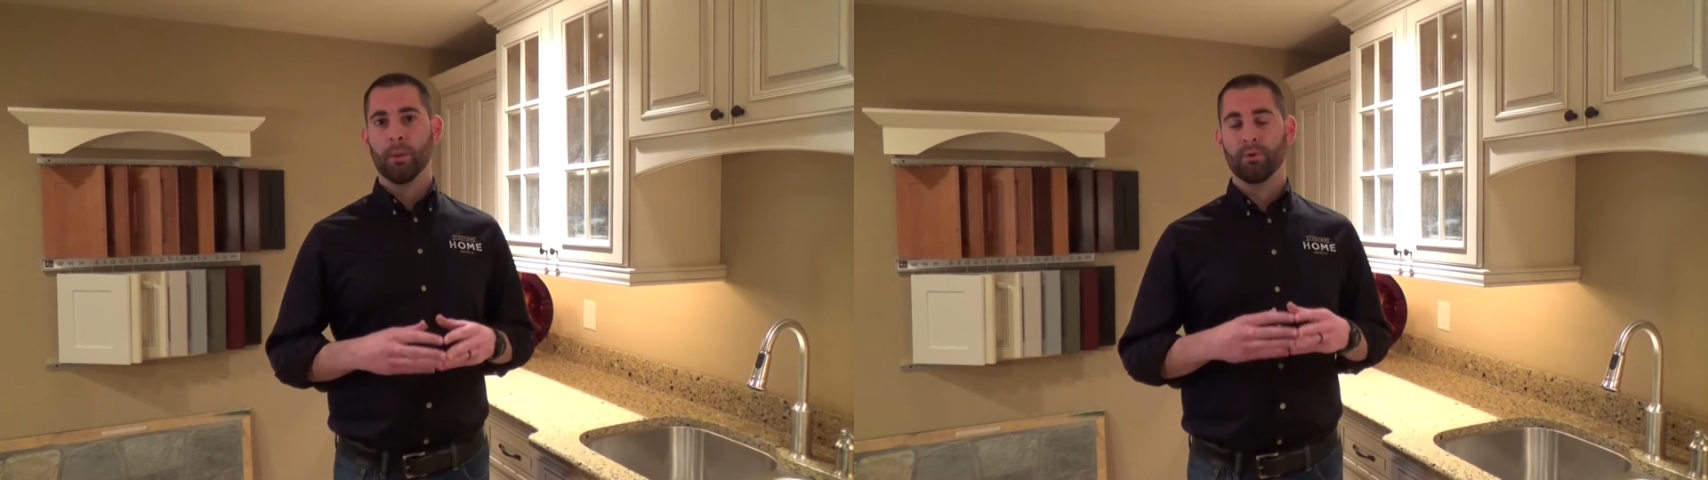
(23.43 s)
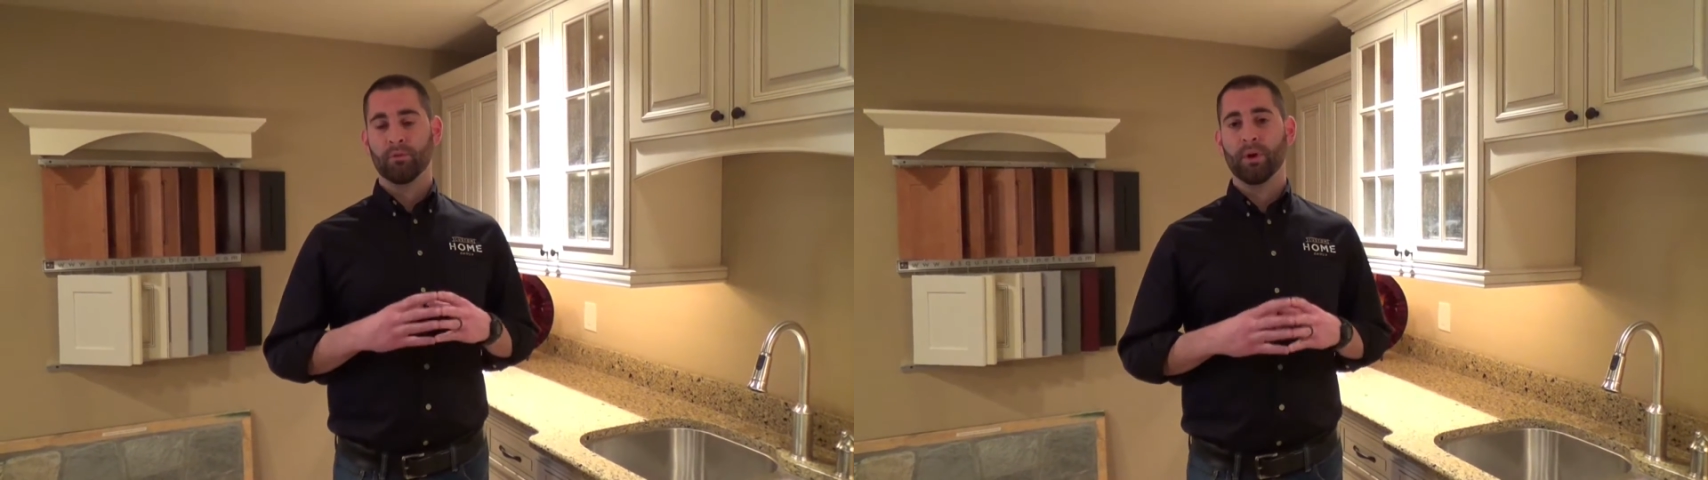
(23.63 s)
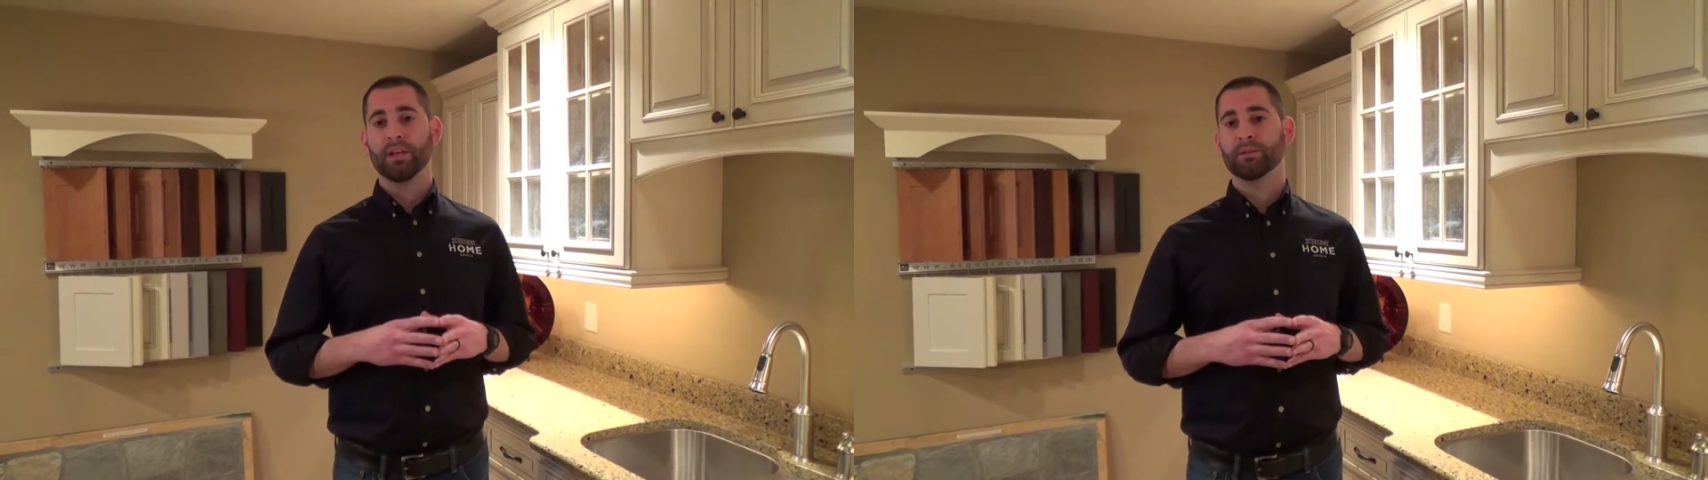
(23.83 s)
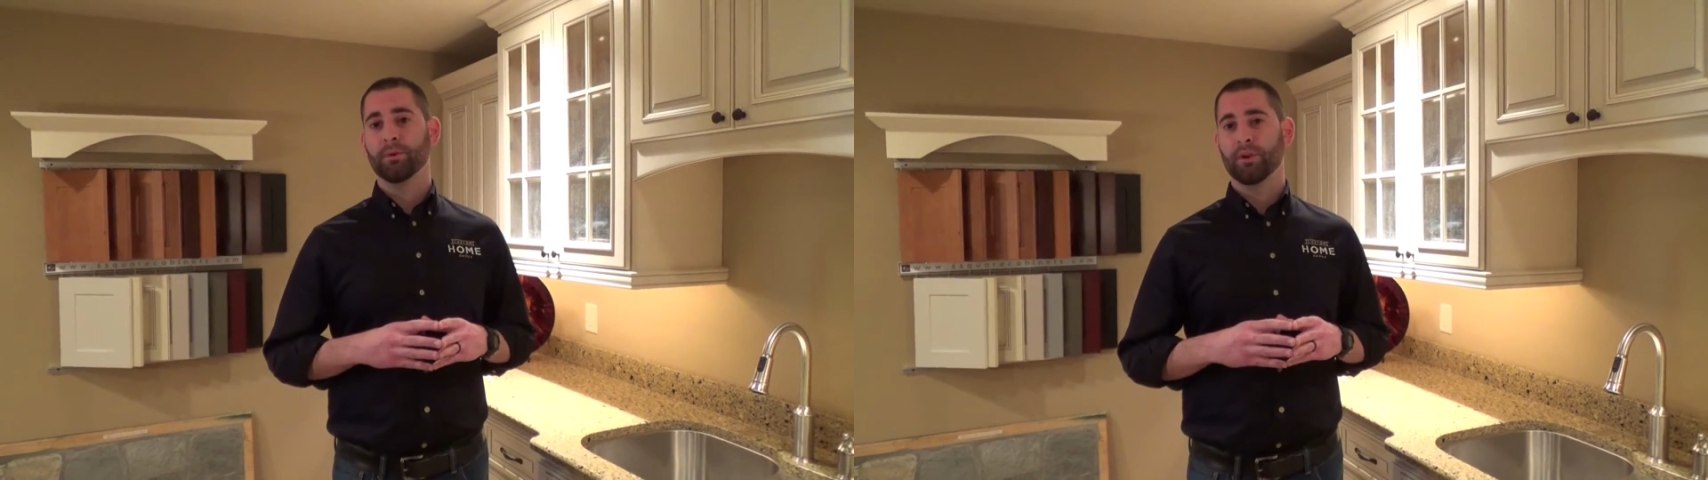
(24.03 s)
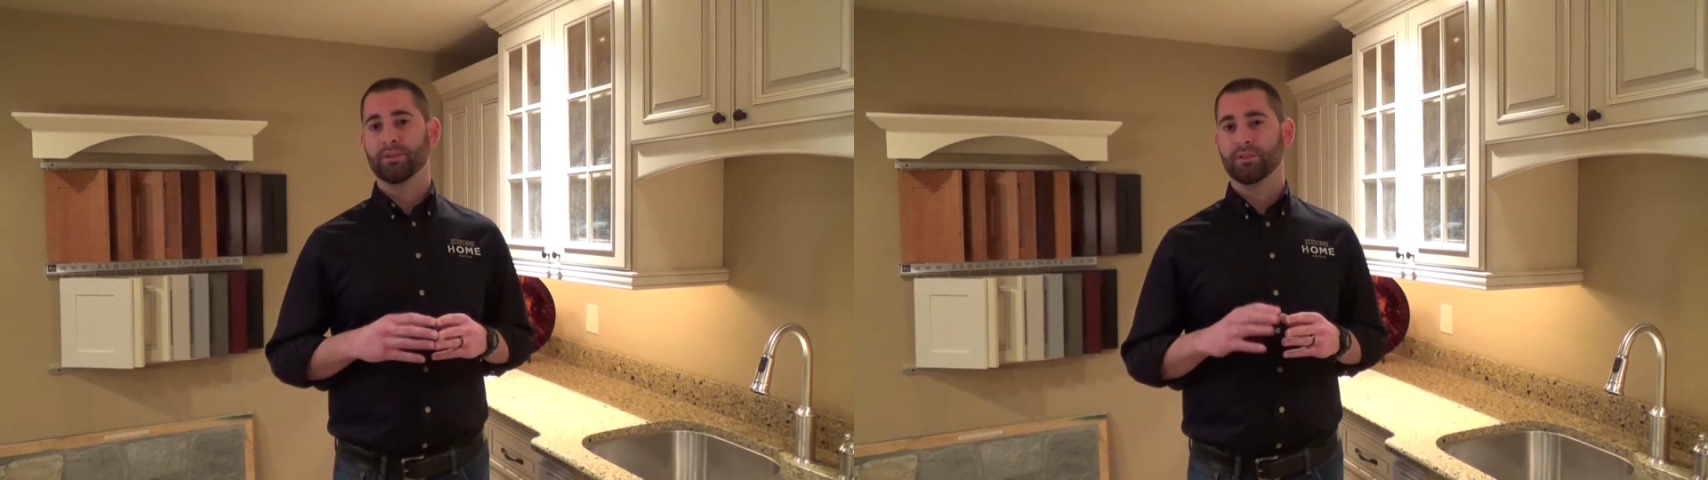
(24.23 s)
But from my
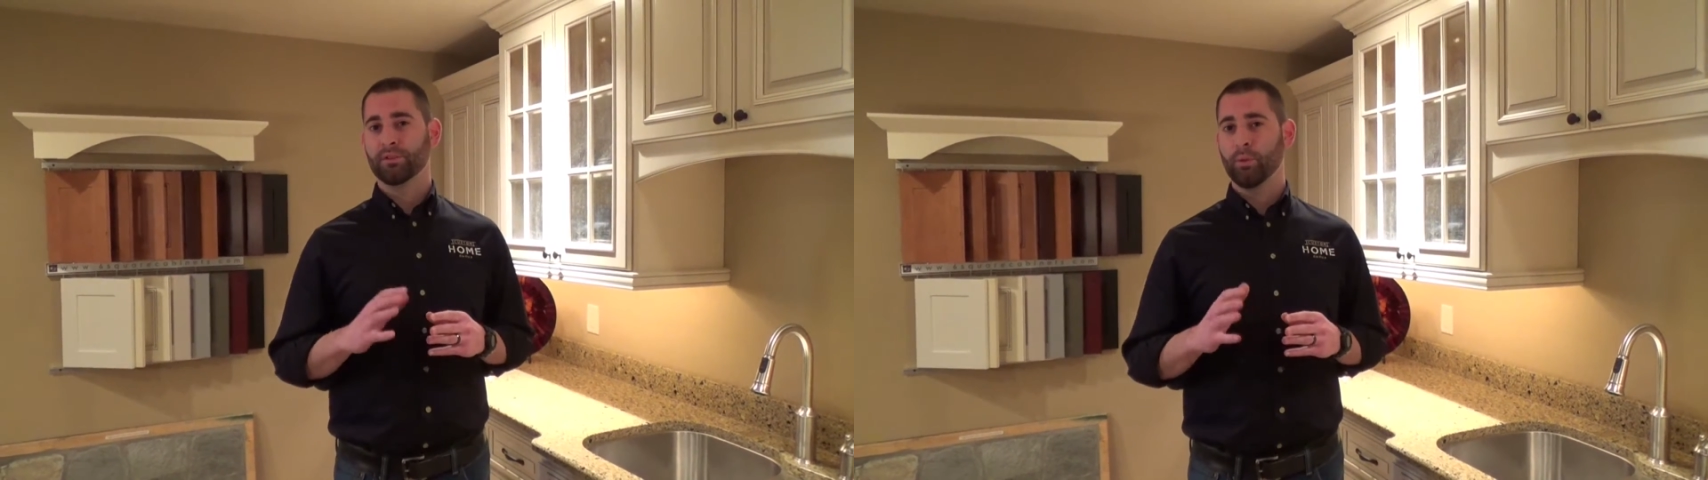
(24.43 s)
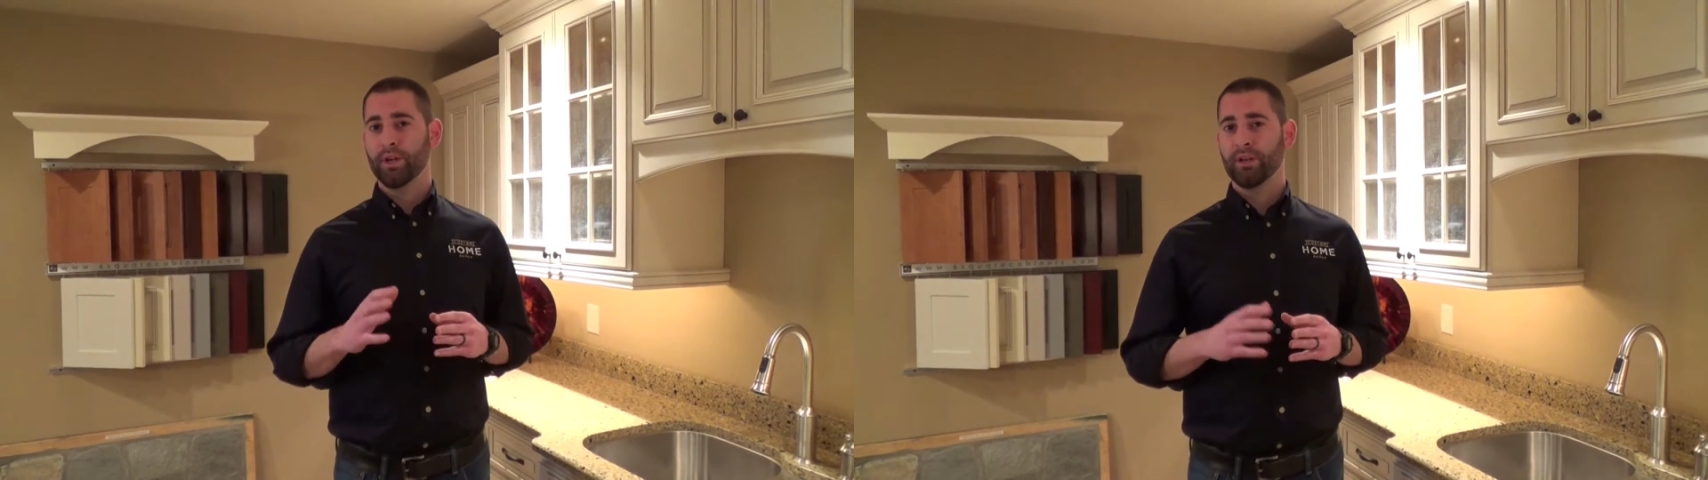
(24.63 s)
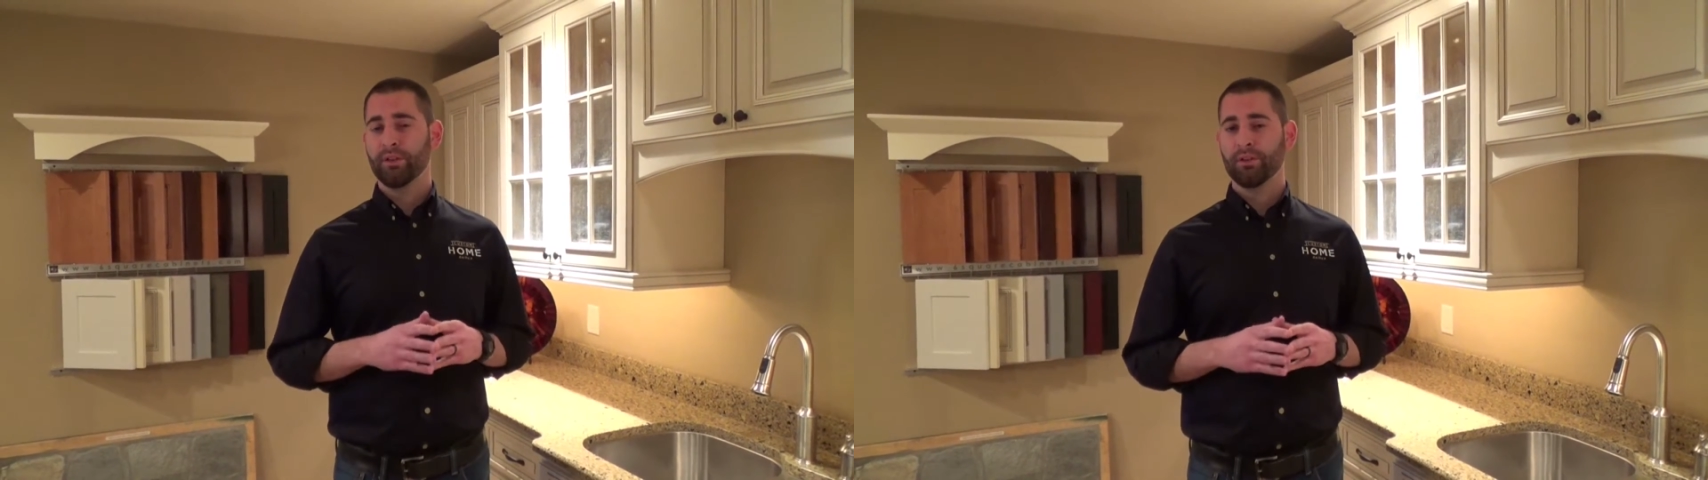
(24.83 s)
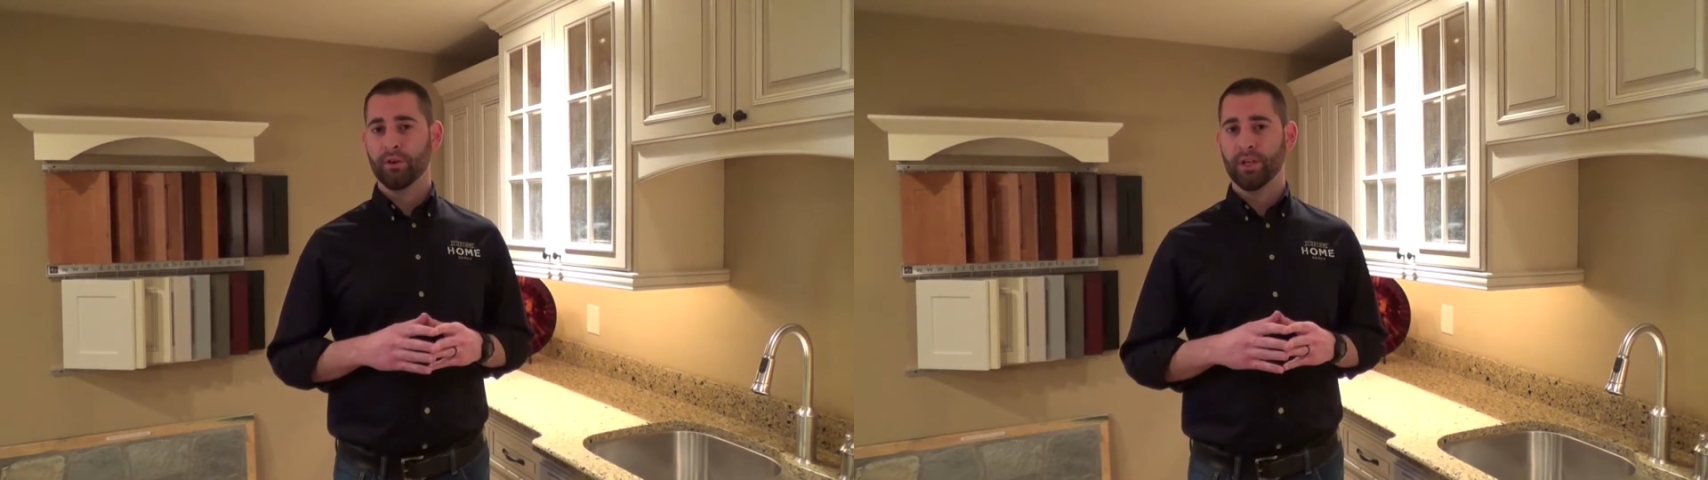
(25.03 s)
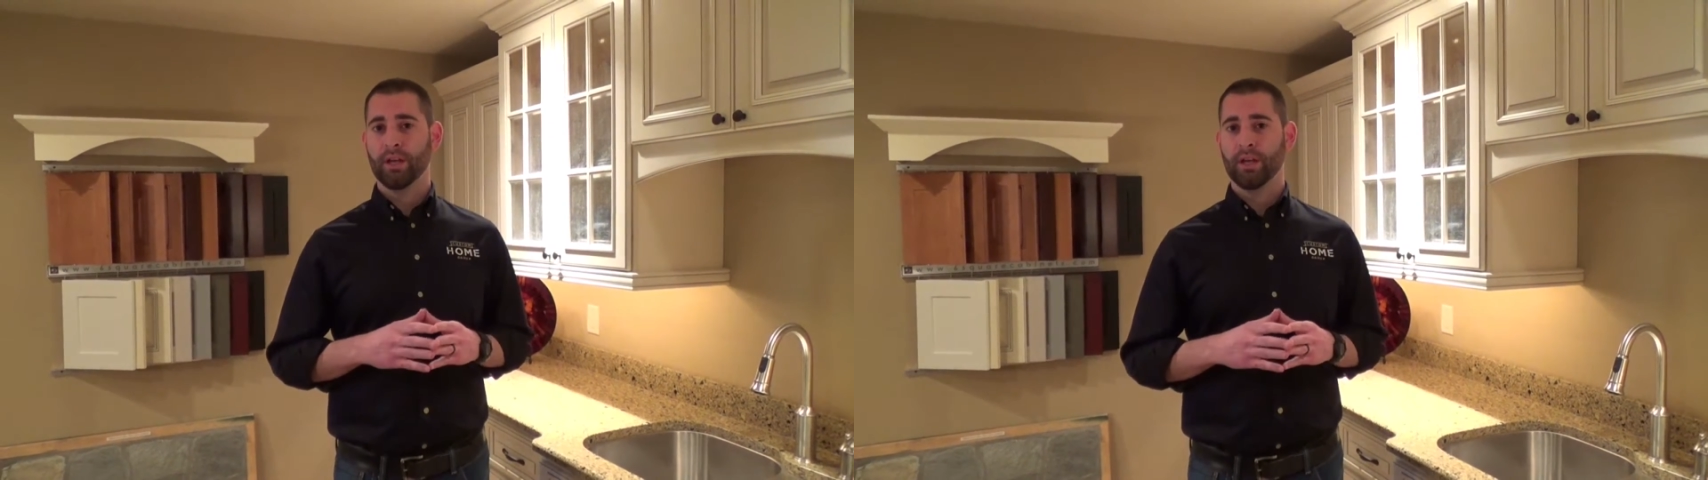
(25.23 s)
experience, the 20 to 30